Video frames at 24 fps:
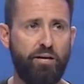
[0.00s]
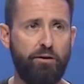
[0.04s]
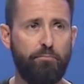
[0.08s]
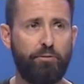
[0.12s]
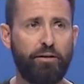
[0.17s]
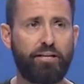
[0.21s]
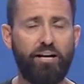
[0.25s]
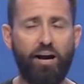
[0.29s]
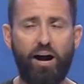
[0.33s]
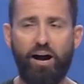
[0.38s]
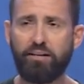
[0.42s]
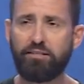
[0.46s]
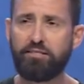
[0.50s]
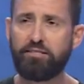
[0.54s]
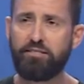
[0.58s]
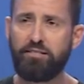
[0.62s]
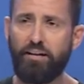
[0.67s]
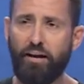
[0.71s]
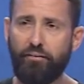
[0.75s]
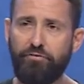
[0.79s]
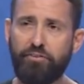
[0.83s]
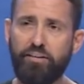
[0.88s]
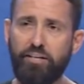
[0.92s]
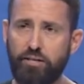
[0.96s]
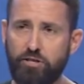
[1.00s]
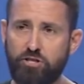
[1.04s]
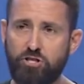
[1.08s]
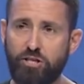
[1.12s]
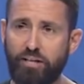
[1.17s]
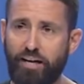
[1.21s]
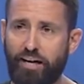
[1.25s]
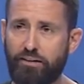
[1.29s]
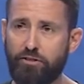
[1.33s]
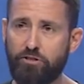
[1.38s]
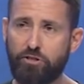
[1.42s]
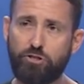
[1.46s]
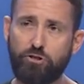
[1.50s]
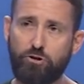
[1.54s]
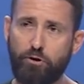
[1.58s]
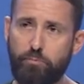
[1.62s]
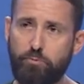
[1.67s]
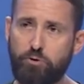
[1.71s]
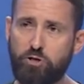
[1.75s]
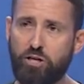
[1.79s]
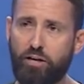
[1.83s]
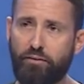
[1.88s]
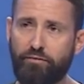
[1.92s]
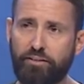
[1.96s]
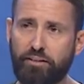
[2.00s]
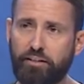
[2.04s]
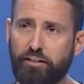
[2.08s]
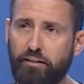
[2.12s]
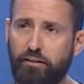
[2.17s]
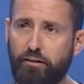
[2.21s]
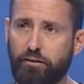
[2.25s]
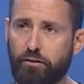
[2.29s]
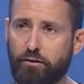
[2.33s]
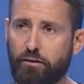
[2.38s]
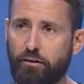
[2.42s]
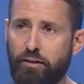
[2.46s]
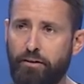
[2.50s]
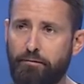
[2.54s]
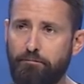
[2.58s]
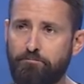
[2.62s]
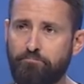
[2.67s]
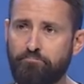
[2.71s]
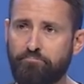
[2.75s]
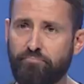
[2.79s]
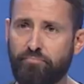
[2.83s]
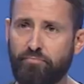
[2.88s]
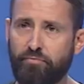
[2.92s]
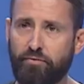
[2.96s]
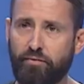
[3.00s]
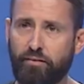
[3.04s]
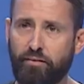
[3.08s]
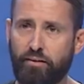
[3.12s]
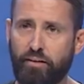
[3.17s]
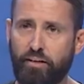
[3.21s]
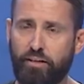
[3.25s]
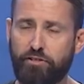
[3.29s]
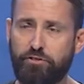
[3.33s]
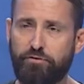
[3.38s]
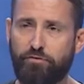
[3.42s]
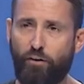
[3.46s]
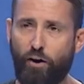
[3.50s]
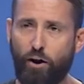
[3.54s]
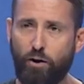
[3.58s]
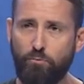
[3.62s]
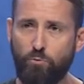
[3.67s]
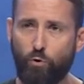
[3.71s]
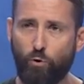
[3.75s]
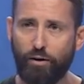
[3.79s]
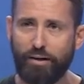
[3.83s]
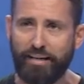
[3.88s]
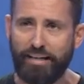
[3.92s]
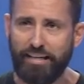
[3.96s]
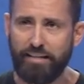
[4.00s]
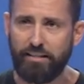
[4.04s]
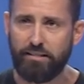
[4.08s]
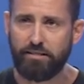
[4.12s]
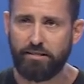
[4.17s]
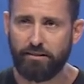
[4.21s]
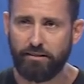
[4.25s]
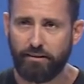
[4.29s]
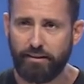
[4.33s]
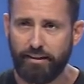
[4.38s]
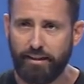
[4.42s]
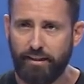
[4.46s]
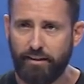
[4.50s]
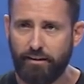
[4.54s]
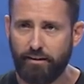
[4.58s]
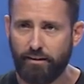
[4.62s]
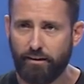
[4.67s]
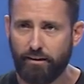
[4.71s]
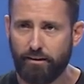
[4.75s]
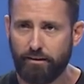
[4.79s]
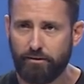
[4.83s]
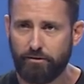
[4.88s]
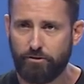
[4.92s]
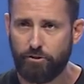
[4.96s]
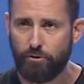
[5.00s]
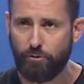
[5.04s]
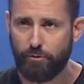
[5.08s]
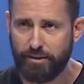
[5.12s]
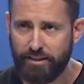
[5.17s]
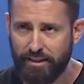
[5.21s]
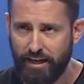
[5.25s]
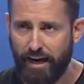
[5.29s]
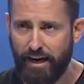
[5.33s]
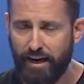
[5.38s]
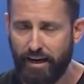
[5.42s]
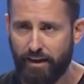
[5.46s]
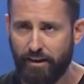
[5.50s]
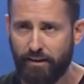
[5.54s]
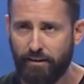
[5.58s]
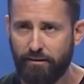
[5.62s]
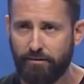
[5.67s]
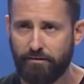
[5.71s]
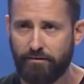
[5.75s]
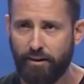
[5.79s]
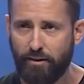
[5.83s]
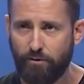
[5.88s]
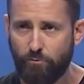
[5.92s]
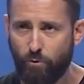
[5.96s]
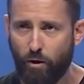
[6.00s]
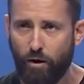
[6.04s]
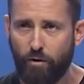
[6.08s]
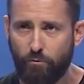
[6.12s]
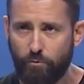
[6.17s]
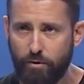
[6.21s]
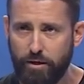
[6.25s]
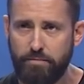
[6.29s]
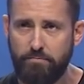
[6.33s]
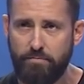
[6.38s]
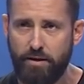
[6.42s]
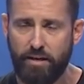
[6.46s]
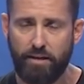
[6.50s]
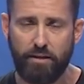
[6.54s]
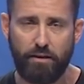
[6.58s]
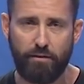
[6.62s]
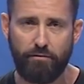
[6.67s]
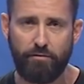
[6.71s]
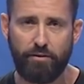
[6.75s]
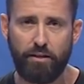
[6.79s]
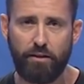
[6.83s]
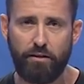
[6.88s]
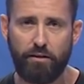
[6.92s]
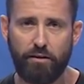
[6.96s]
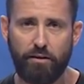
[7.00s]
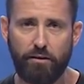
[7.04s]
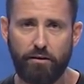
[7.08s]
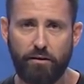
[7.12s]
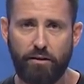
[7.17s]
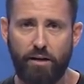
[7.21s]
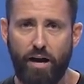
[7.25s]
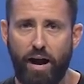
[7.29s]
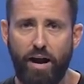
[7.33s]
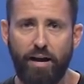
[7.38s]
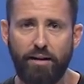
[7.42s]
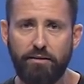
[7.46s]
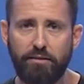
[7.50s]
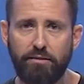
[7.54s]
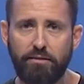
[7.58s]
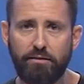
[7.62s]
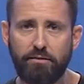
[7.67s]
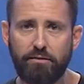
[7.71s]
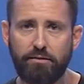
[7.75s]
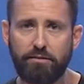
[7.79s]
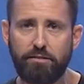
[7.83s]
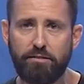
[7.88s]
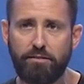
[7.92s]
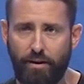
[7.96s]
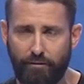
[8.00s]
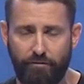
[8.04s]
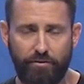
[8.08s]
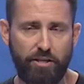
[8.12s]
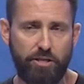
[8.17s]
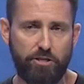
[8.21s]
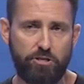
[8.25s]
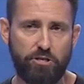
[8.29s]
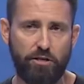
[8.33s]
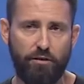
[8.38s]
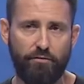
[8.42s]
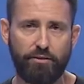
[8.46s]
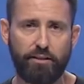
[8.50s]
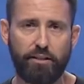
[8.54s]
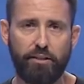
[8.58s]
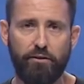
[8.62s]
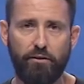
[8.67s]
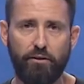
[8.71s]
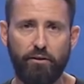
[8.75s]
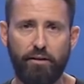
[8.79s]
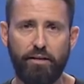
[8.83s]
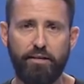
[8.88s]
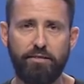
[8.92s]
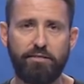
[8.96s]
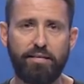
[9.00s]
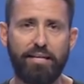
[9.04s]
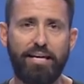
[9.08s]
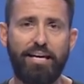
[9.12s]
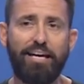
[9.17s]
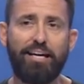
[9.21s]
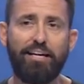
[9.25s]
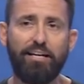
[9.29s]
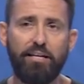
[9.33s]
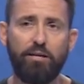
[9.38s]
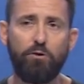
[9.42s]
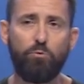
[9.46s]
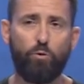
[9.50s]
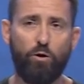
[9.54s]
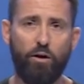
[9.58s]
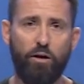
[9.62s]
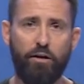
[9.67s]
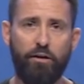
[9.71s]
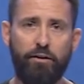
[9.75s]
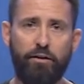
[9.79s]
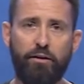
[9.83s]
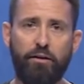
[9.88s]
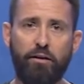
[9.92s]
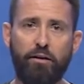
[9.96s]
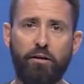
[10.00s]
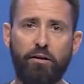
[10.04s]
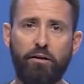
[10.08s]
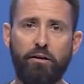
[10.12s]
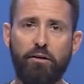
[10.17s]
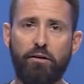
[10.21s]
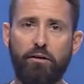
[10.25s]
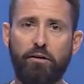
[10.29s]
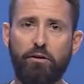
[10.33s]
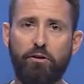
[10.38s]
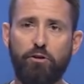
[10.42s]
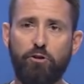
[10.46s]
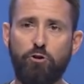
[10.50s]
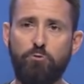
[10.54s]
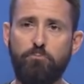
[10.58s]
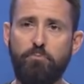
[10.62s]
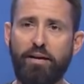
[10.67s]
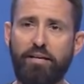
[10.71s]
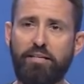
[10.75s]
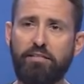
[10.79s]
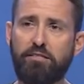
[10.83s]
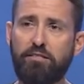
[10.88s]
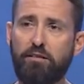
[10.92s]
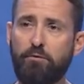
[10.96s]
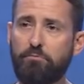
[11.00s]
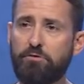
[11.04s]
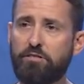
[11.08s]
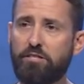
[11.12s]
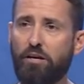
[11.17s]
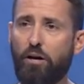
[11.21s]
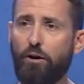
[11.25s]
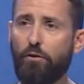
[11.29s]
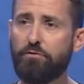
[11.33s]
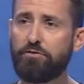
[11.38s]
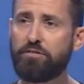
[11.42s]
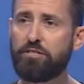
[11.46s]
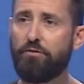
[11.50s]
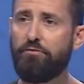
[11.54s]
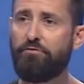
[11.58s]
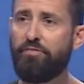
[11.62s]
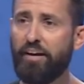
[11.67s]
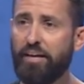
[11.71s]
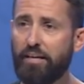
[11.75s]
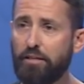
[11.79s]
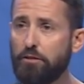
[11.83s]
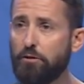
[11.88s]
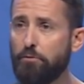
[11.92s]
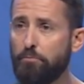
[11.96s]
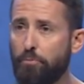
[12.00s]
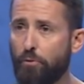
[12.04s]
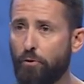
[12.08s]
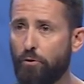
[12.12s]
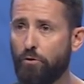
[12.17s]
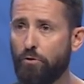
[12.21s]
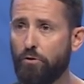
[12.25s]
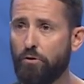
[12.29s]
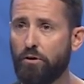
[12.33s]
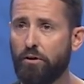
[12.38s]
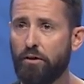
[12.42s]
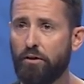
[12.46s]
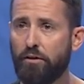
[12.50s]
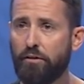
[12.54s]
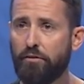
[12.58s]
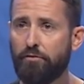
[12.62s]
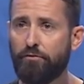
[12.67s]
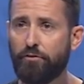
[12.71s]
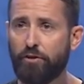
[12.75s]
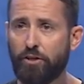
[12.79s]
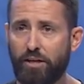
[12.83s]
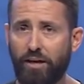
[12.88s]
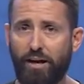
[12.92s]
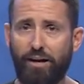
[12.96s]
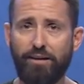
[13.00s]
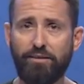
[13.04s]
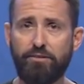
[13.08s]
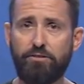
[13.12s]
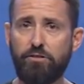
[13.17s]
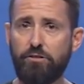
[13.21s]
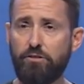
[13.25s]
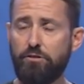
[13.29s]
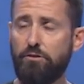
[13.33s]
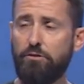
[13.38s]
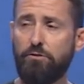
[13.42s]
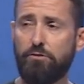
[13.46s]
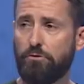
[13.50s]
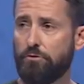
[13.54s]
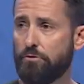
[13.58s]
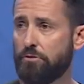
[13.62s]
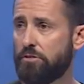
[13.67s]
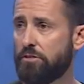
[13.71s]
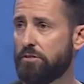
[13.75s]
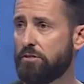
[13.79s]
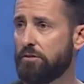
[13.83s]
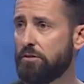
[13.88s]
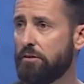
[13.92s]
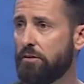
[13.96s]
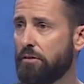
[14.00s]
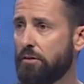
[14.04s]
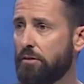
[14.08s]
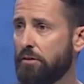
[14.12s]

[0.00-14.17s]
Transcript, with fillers: But God's definition and description of a leader is far more easily to attain than what we may give it. God's definition of a leader is anyone who makes themselves available for God to use,